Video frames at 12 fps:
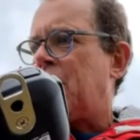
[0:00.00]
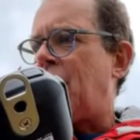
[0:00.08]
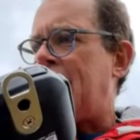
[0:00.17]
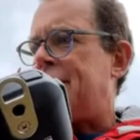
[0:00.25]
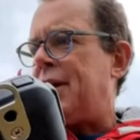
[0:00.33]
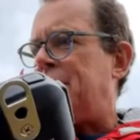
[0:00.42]
All
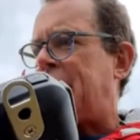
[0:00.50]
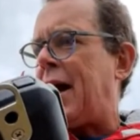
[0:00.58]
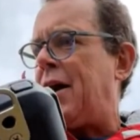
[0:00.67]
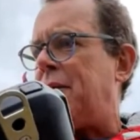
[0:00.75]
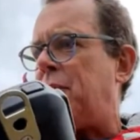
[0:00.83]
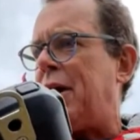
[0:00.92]
right, there we
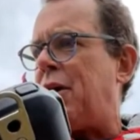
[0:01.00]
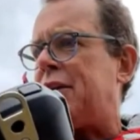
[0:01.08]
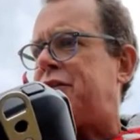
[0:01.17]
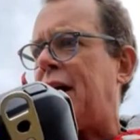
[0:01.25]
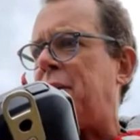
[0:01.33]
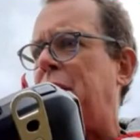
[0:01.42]
go. We're
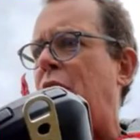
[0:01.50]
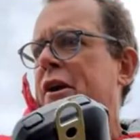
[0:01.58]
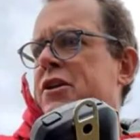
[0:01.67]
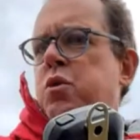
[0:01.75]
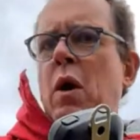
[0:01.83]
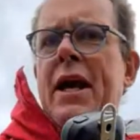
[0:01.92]
at we're
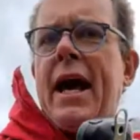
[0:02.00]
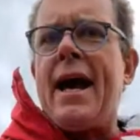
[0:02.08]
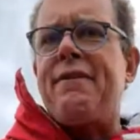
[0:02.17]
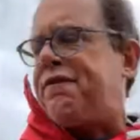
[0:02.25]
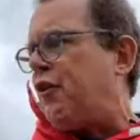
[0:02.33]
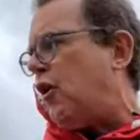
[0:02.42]
on
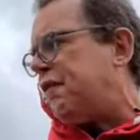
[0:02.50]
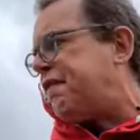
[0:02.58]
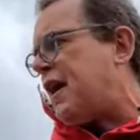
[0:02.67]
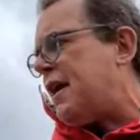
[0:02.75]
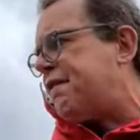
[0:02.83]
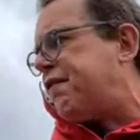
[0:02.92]

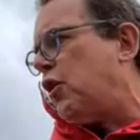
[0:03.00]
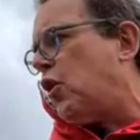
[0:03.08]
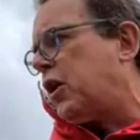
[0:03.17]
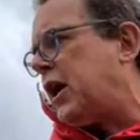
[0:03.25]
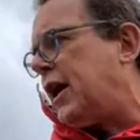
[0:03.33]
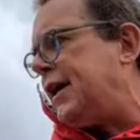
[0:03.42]

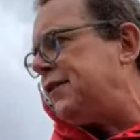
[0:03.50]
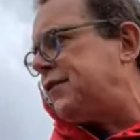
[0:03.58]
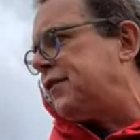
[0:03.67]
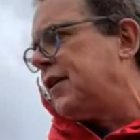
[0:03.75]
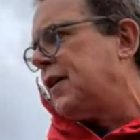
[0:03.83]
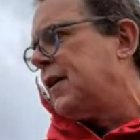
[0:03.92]
28454,
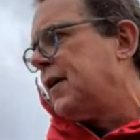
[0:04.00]
guys.